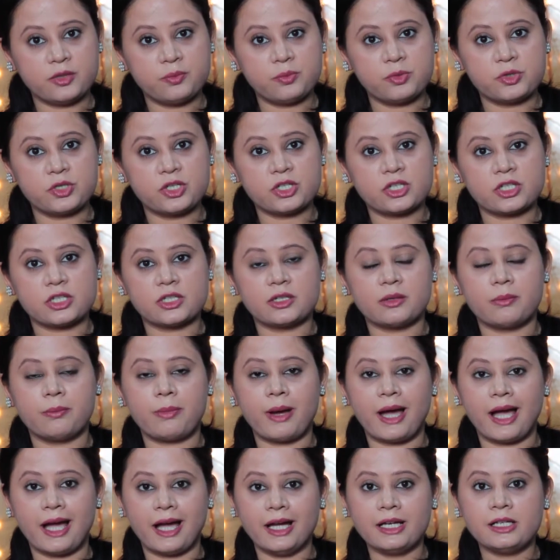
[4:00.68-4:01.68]
put it in a
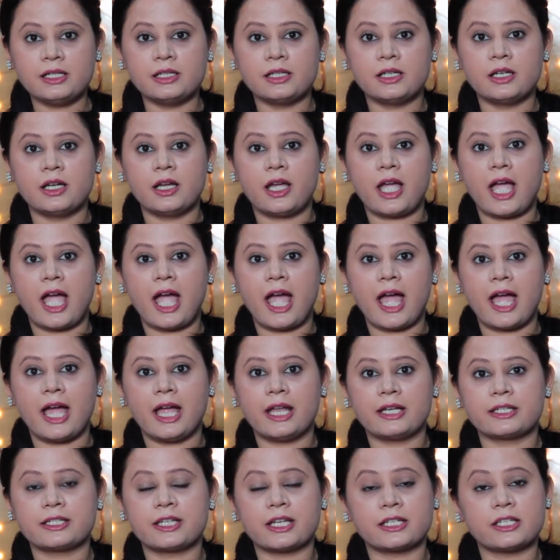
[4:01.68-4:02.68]
bag
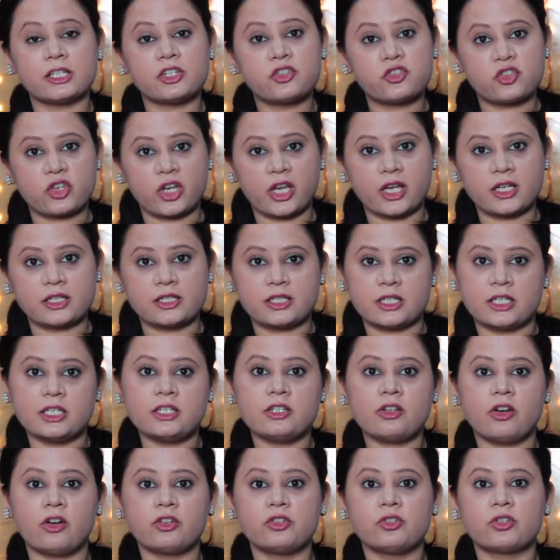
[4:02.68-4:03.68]
and get it checked in,
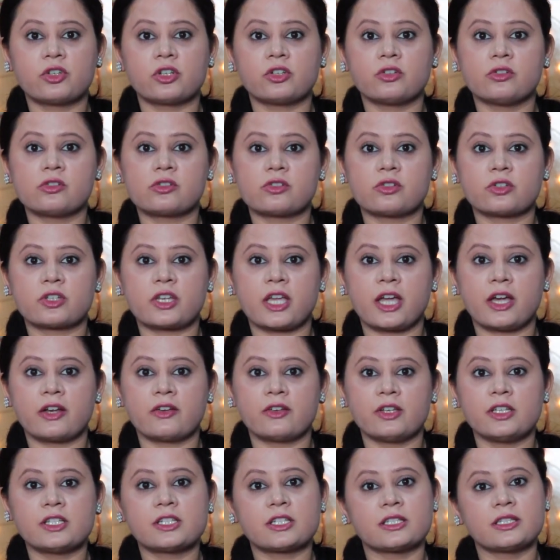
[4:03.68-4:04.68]
or you can also
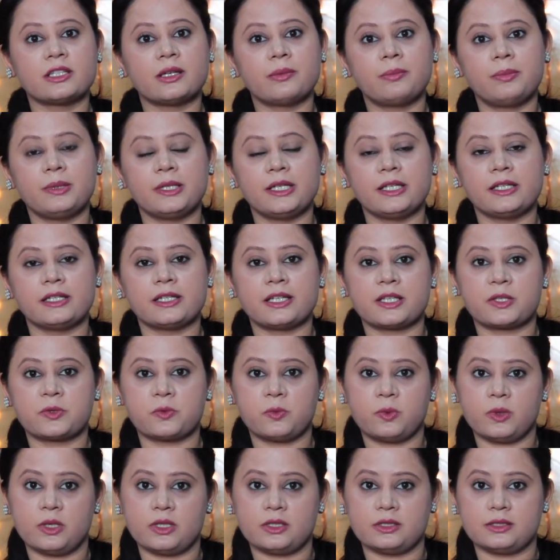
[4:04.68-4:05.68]
carry it in the plane as
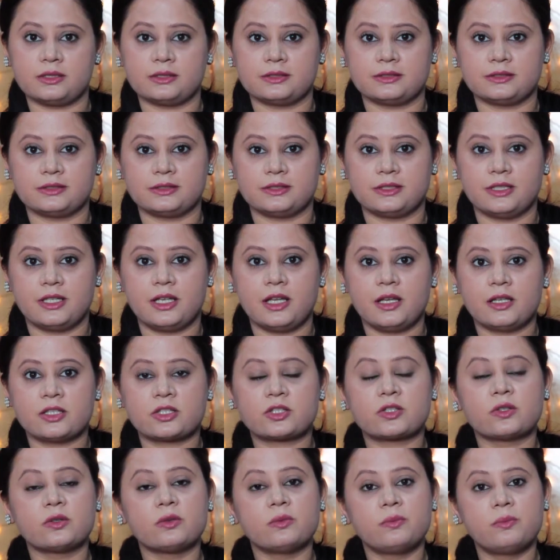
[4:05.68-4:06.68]
well.
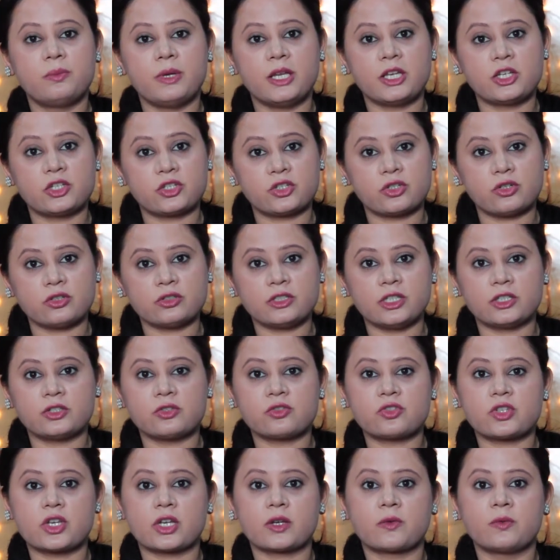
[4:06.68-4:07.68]
So make sure that you
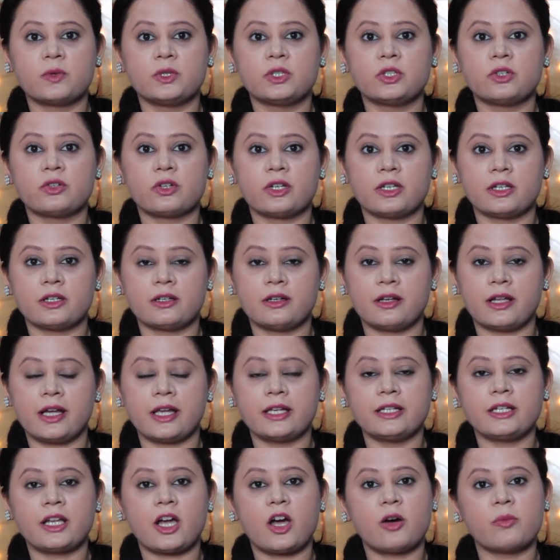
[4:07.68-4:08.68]
check with your airline
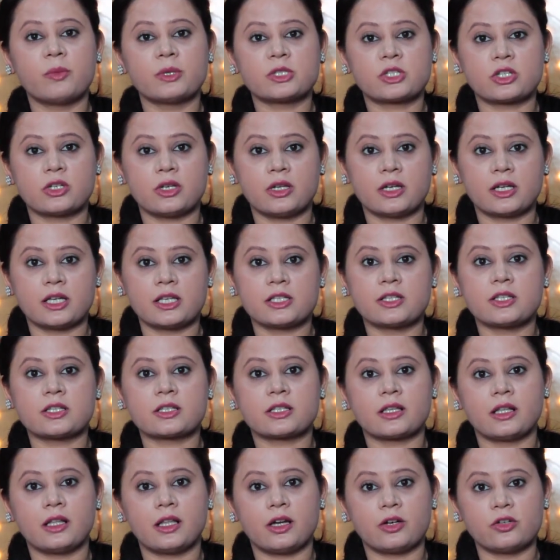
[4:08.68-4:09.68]
how much luggage is
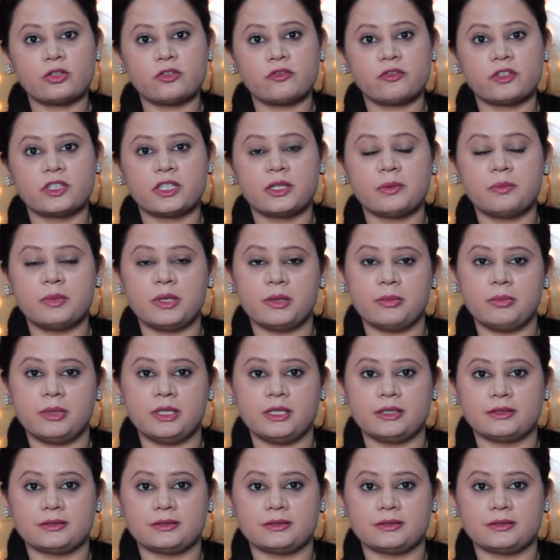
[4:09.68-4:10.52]
allowed for the baby.